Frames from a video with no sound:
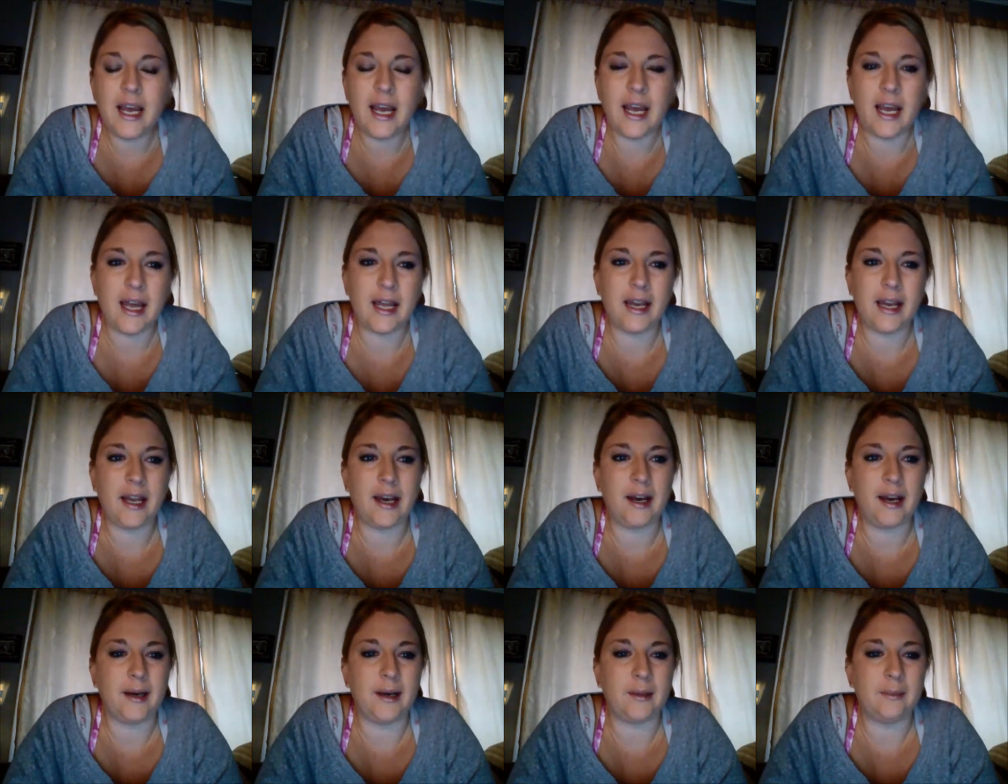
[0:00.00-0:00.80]
And
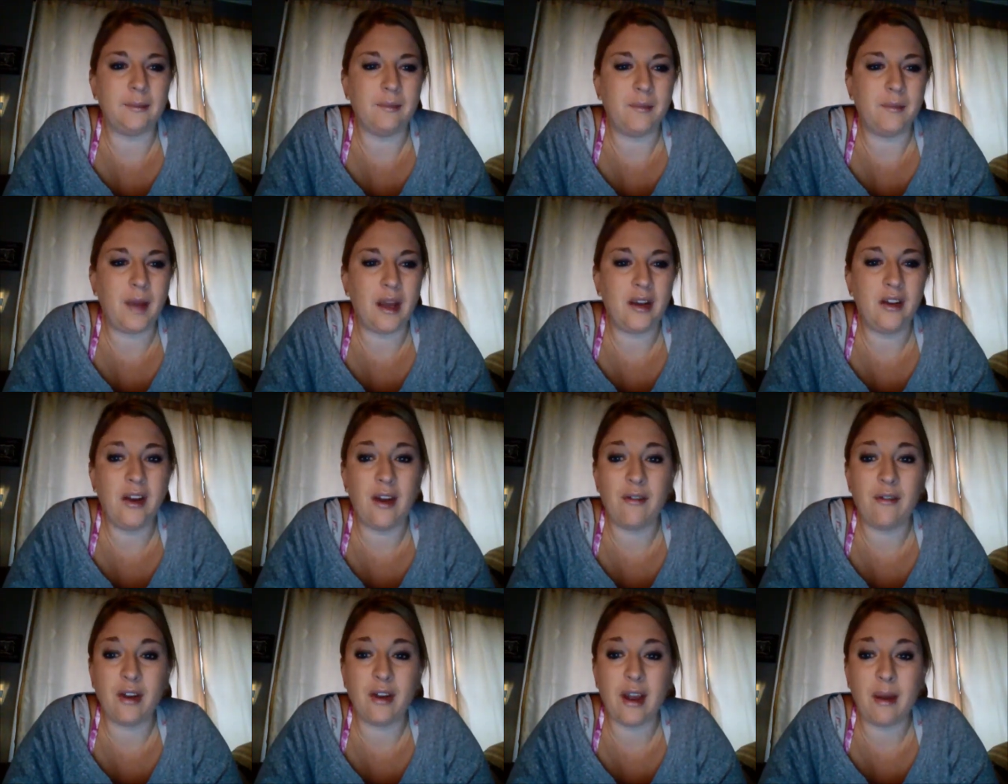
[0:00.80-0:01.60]
I could
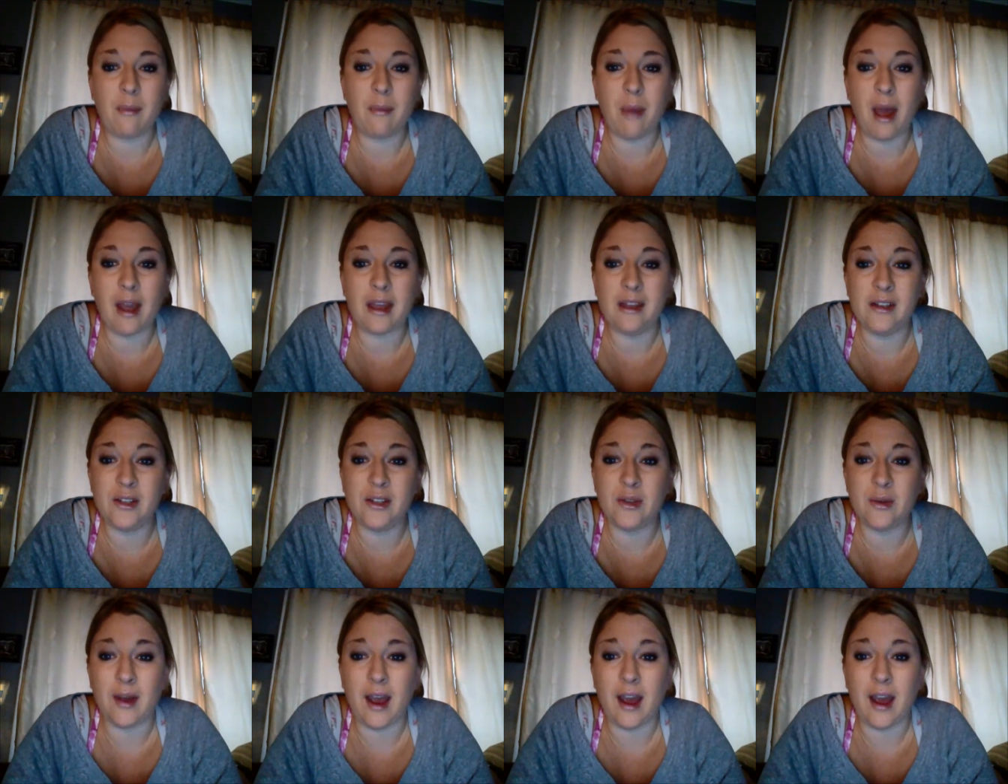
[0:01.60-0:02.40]
never get back
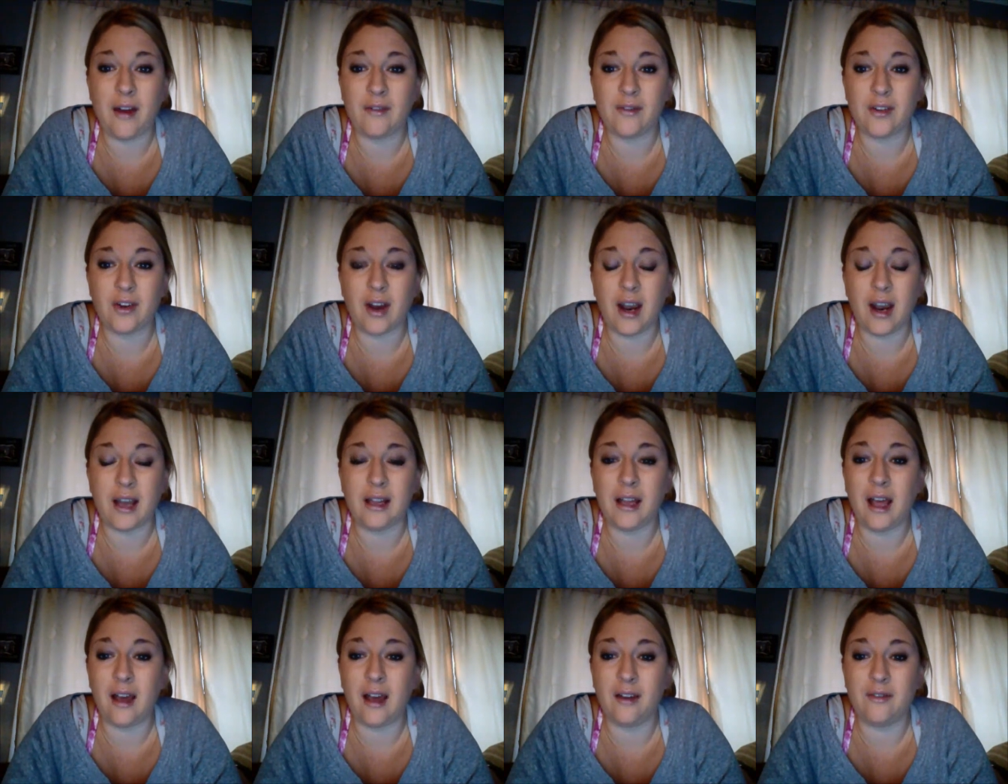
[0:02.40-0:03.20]
into it after I
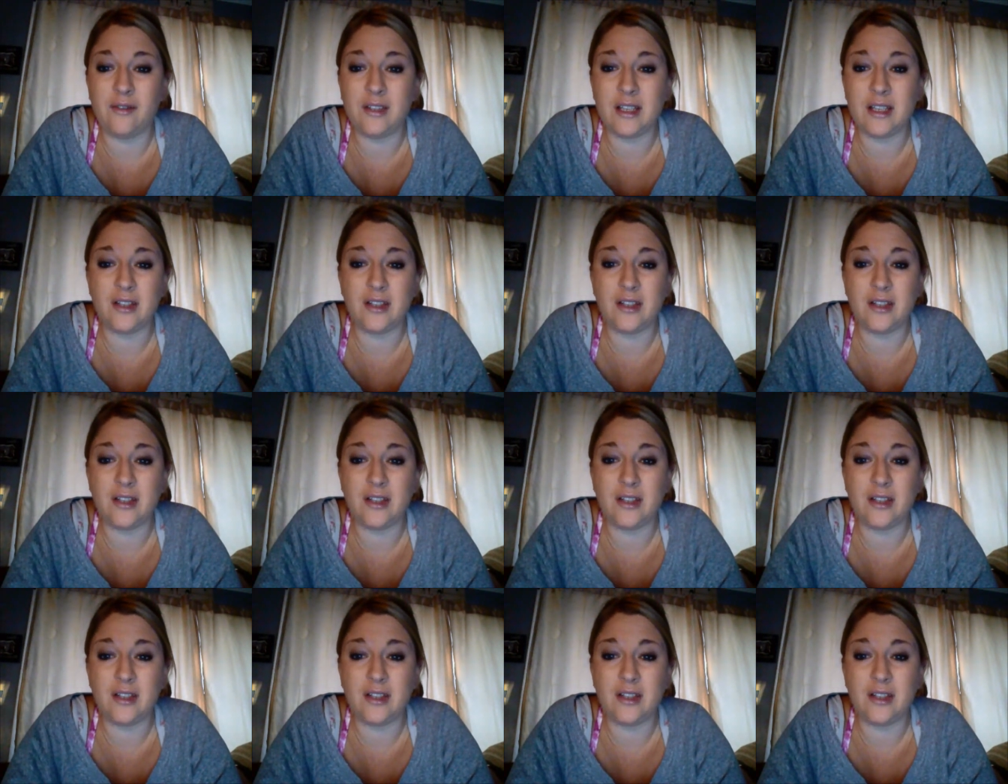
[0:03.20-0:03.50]
left